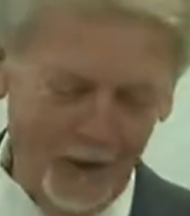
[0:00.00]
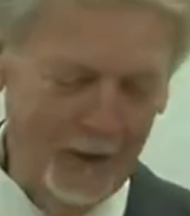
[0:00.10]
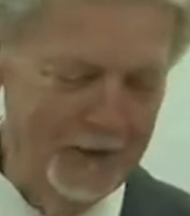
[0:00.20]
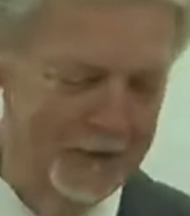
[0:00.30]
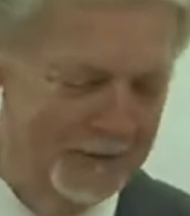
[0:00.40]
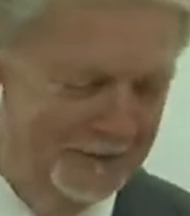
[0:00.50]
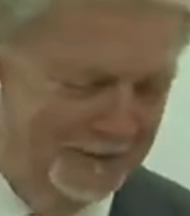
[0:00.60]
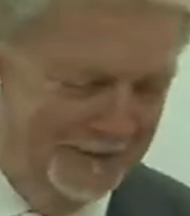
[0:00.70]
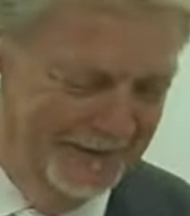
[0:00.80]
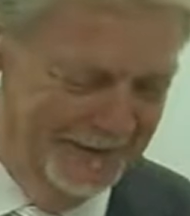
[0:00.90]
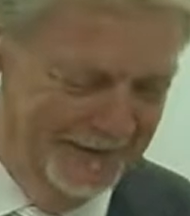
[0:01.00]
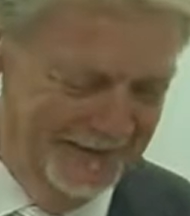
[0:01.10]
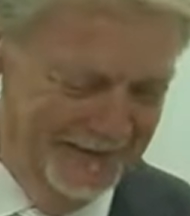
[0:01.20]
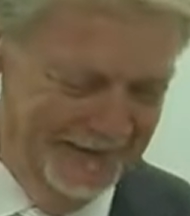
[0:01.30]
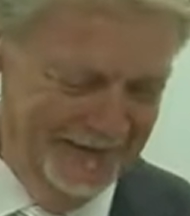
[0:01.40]
Hardee's. Hardee's.
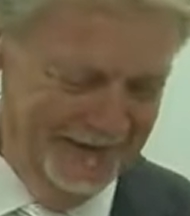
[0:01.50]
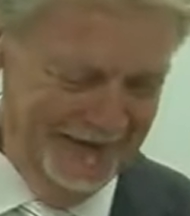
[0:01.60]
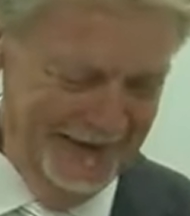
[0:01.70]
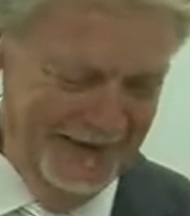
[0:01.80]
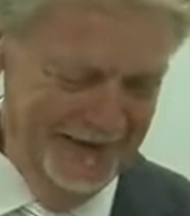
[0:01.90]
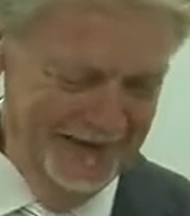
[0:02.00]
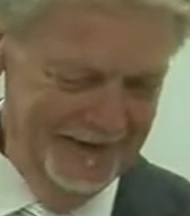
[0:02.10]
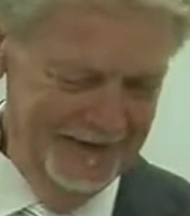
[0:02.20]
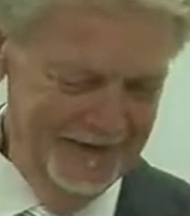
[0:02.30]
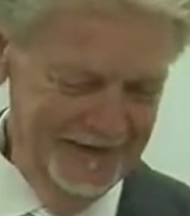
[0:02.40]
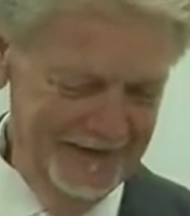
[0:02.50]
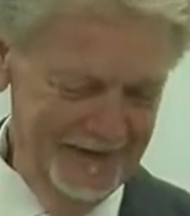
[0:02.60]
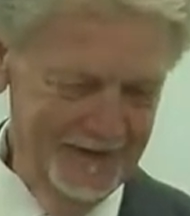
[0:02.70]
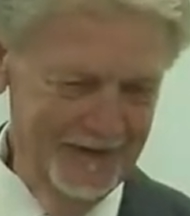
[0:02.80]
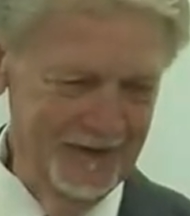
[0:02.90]
And
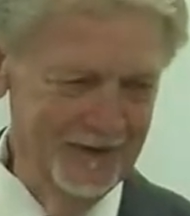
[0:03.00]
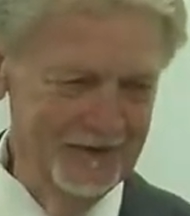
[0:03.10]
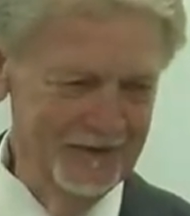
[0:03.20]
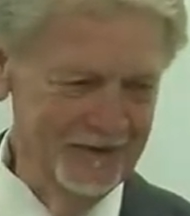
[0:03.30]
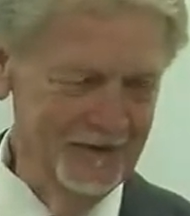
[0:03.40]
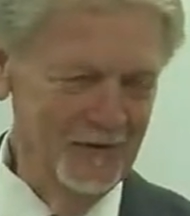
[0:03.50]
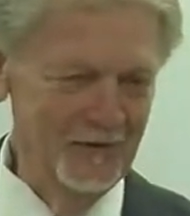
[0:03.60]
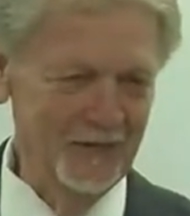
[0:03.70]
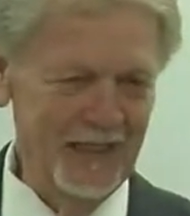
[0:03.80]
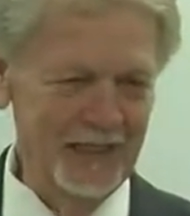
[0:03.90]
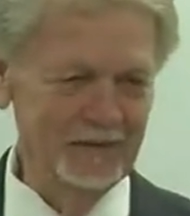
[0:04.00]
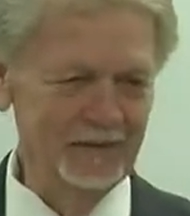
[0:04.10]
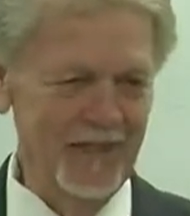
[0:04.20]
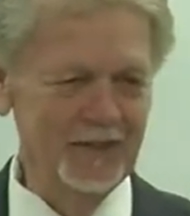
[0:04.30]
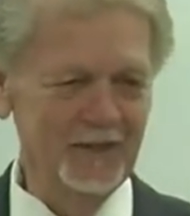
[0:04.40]
they're, you know, they're kind
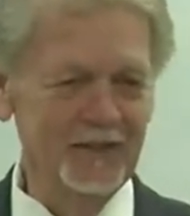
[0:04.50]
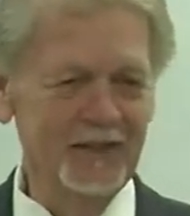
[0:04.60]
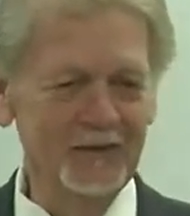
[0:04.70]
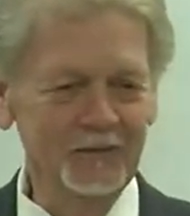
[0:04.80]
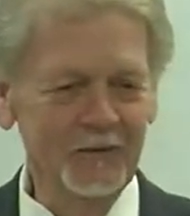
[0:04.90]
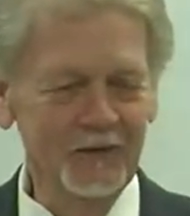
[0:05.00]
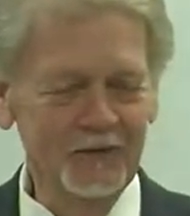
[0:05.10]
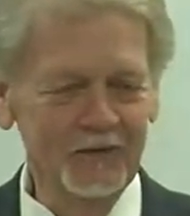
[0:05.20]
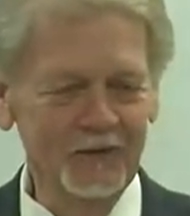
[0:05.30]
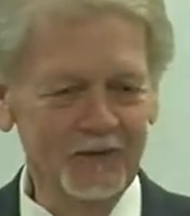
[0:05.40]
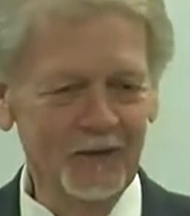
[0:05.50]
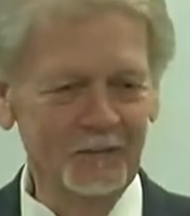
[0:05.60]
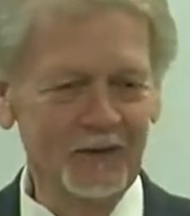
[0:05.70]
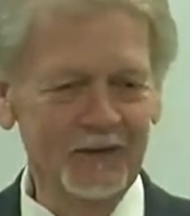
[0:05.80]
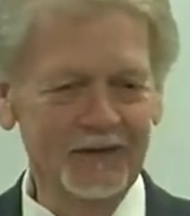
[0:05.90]
of fascinated with
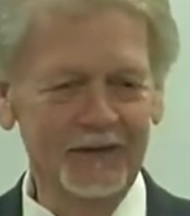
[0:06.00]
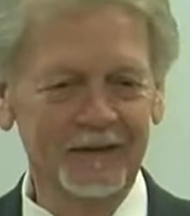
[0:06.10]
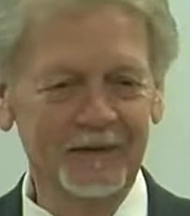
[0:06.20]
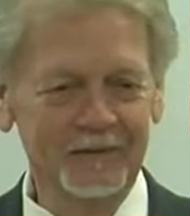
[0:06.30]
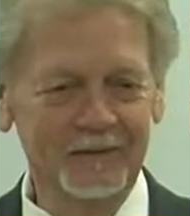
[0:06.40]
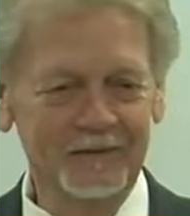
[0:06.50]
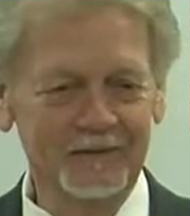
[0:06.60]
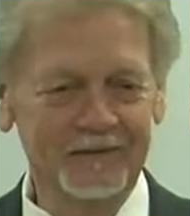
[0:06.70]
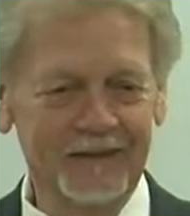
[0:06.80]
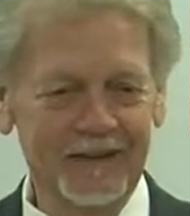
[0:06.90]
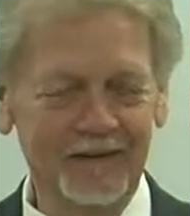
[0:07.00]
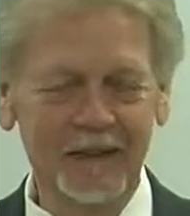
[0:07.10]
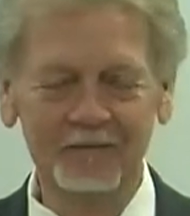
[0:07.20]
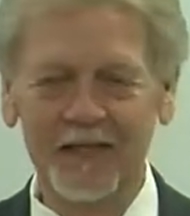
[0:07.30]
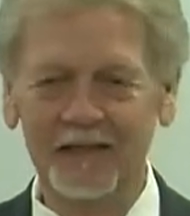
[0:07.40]
Yomi. They're they
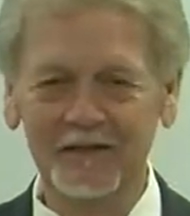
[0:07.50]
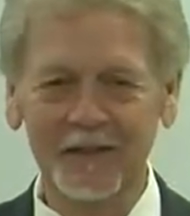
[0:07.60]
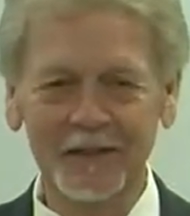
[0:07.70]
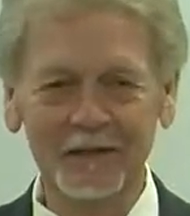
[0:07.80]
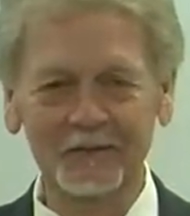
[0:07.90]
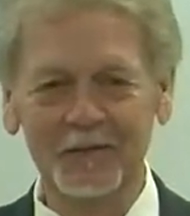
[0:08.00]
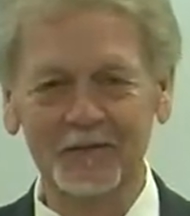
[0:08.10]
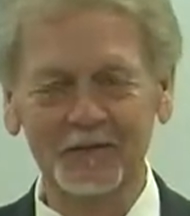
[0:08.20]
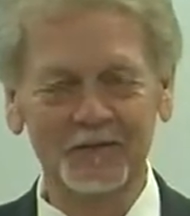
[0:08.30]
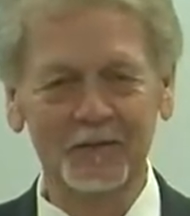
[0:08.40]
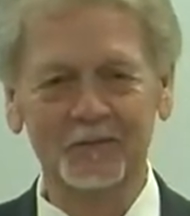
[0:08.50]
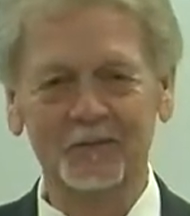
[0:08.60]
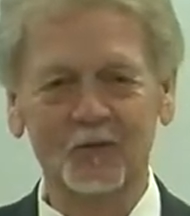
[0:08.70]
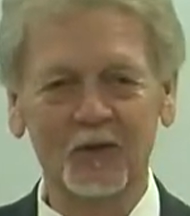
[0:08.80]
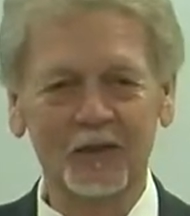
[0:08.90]
loved that name. There was
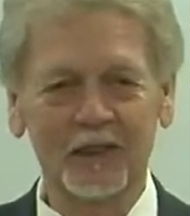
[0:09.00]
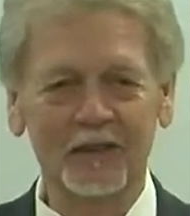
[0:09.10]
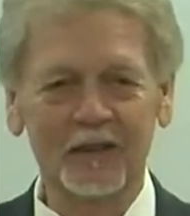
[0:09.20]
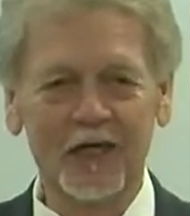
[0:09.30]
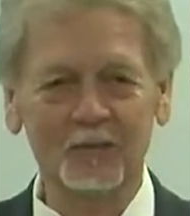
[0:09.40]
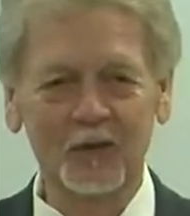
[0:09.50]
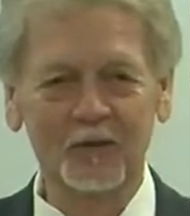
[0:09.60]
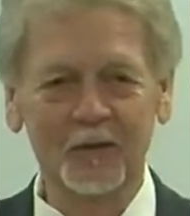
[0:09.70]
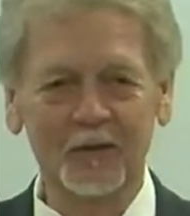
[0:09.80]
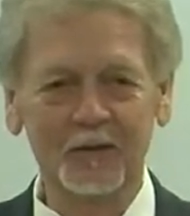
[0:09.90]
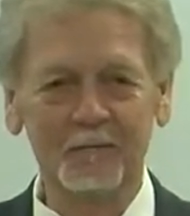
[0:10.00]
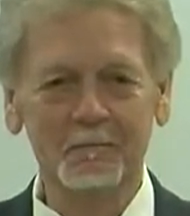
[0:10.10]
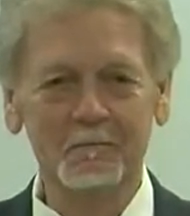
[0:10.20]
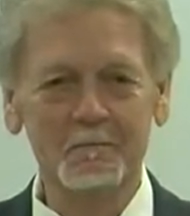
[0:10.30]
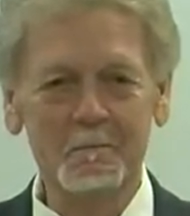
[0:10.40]
one lady commented on it.
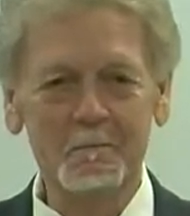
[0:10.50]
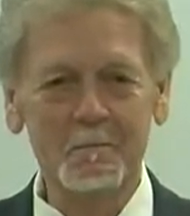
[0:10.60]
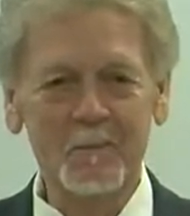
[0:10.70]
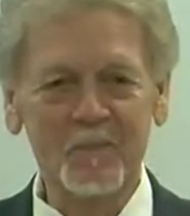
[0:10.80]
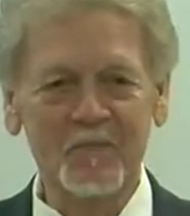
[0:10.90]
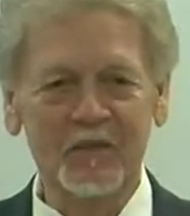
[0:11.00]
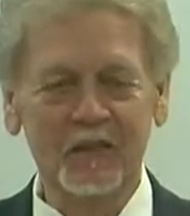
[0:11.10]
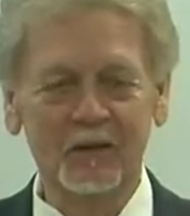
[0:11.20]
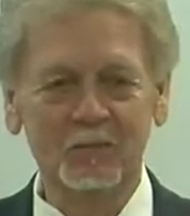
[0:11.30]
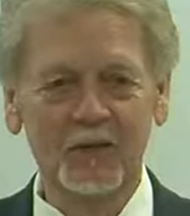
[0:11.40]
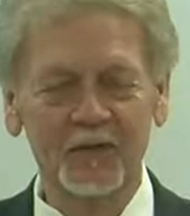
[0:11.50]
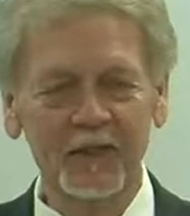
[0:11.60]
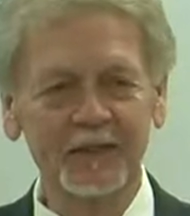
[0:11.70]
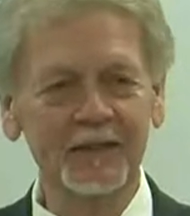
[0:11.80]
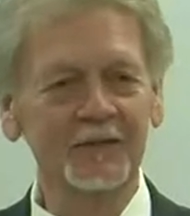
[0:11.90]
But
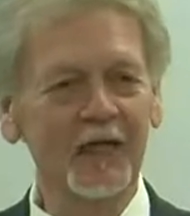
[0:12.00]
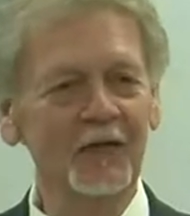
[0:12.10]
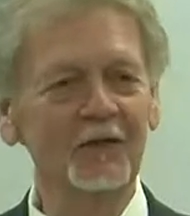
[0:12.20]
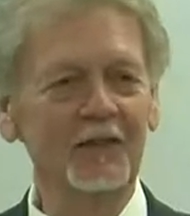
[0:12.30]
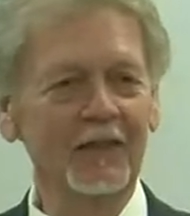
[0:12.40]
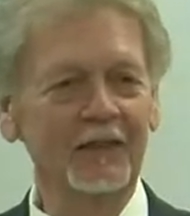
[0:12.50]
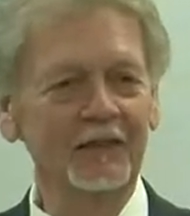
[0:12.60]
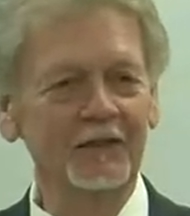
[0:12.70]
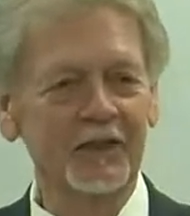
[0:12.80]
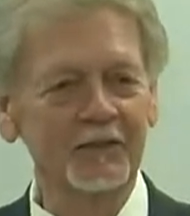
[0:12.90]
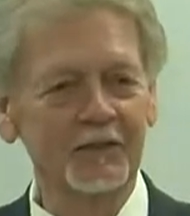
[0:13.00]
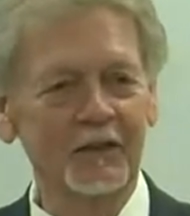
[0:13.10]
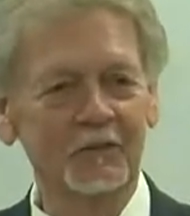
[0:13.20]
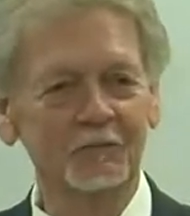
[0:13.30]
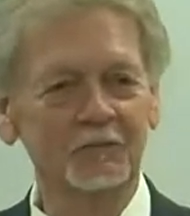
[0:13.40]
then this other lady says,
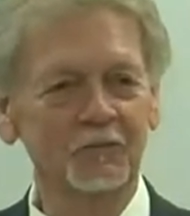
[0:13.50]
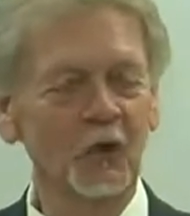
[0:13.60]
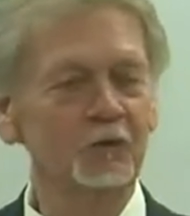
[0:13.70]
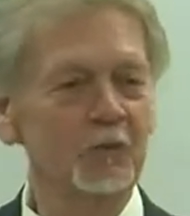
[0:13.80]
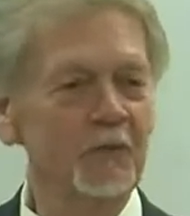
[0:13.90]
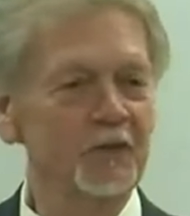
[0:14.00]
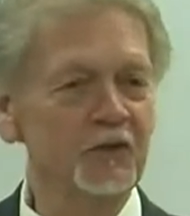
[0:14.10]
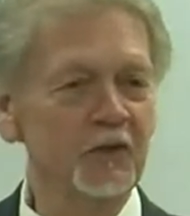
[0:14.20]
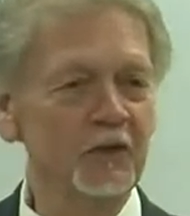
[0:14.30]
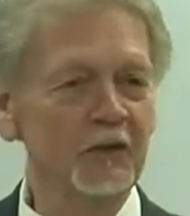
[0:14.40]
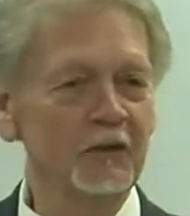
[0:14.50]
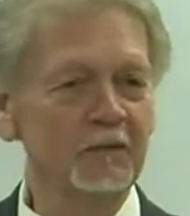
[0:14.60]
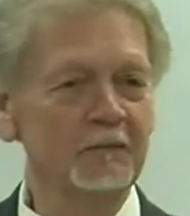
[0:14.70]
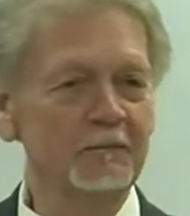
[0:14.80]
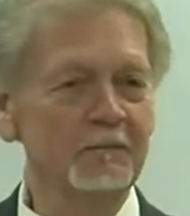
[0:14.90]
um, You're from Nigeria?